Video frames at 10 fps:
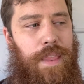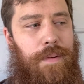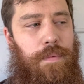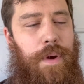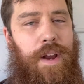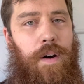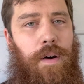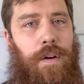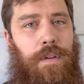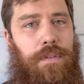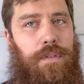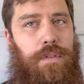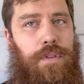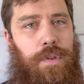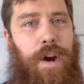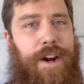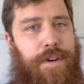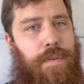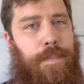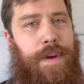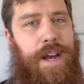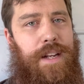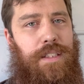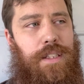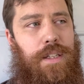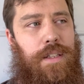we all try to do our best